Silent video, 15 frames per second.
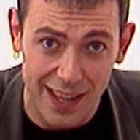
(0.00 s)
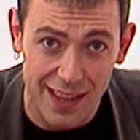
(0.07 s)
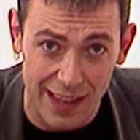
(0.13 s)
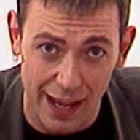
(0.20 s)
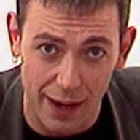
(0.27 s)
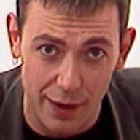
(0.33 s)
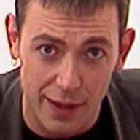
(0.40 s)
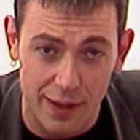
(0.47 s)
is
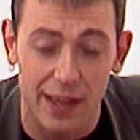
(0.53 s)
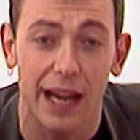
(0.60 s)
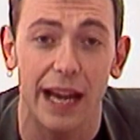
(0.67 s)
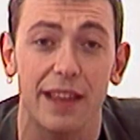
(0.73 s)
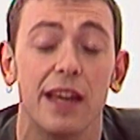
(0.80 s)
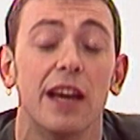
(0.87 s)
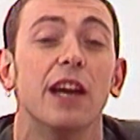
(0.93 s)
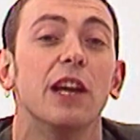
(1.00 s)
how you say
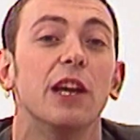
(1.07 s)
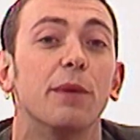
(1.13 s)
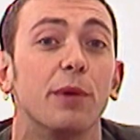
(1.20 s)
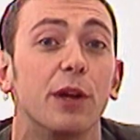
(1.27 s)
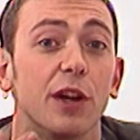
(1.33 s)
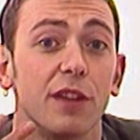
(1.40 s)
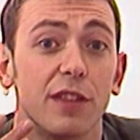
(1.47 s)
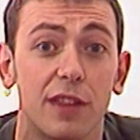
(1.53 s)
it. You
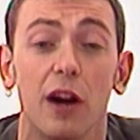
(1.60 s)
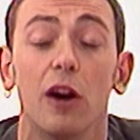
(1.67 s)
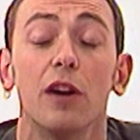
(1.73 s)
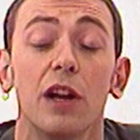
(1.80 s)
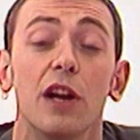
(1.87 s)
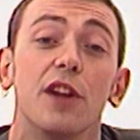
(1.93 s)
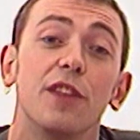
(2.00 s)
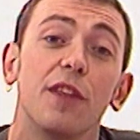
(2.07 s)
put your
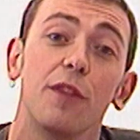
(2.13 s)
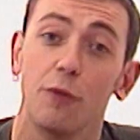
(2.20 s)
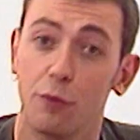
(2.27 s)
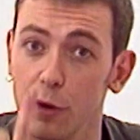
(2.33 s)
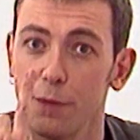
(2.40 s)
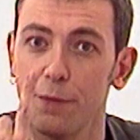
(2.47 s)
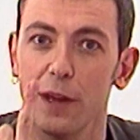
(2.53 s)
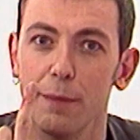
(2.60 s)
tongue to the
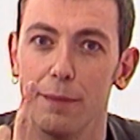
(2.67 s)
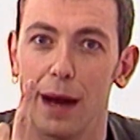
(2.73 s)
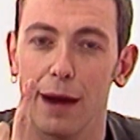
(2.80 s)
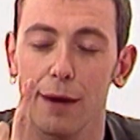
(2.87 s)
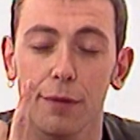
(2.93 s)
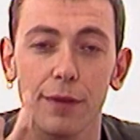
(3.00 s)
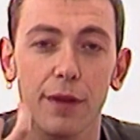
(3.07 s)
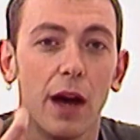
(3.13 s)
roof of your
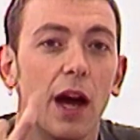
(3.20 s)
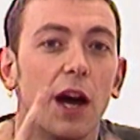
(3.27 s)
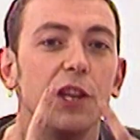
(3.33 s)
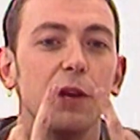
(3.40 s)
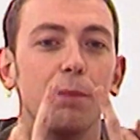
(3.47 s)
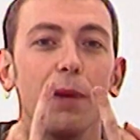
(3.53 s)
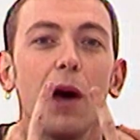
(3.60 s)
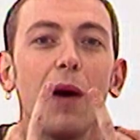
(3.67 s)
mouth, and
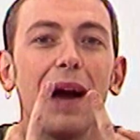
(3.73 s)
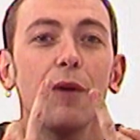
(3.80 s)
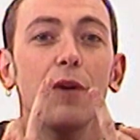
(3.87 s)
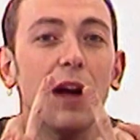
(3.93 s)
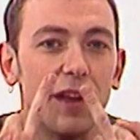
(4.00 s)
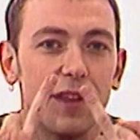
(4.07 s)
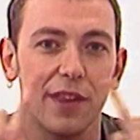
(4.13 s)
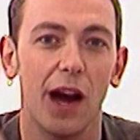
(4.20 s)
you blow out
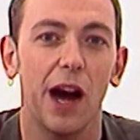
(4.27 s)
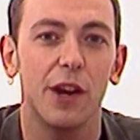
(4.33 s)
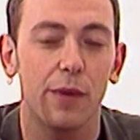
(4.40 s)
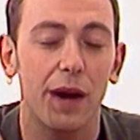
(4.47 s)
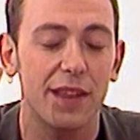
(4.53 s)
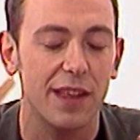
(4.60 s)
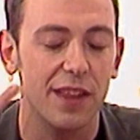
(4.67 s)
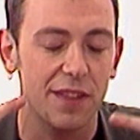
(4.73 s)

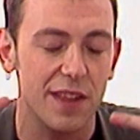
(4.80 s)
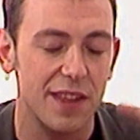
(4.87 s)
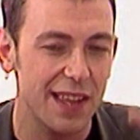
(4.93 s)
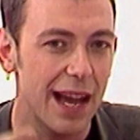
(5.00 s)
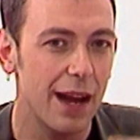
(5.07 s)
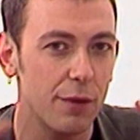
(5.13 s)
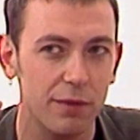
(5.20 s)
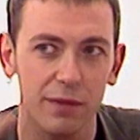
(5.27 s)
sideways. It's the
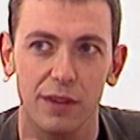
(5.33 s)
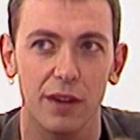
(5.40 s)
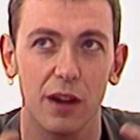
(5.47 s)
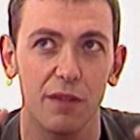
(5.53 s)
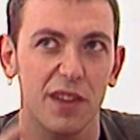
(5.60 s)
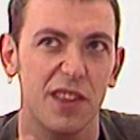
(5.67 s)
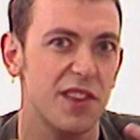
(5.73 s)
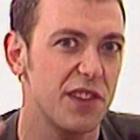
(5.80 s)
sound
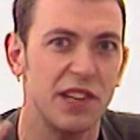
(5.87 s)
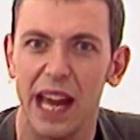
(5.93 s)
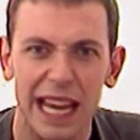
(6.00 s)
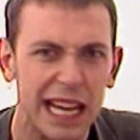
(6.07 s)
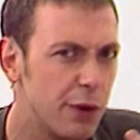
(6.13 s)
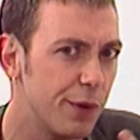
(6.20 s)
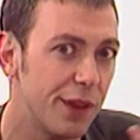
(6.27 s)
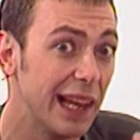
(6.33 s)
of a
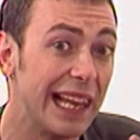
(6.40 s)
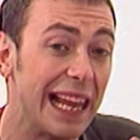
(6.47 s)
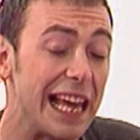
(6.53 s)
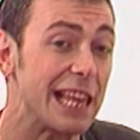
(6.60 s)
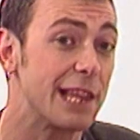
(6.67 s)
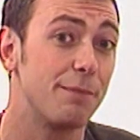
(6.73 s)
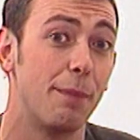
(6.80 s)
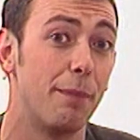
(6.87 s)
snake with a
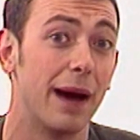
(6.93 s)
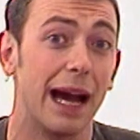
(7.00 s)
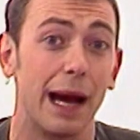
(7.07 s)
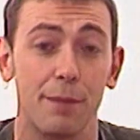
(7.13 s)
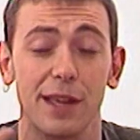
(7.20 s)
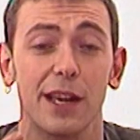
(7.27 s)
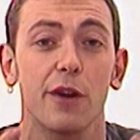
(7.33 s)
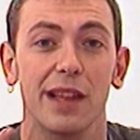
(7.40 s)
lisp,
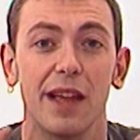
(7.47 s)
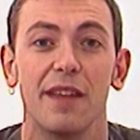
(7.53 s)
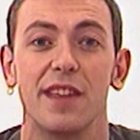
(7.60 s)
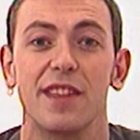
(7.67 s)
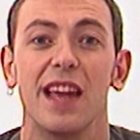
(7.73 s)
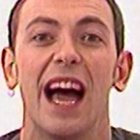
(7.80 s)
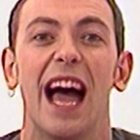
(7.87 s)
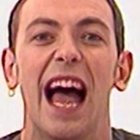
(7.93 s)
perhaps. It goes like this.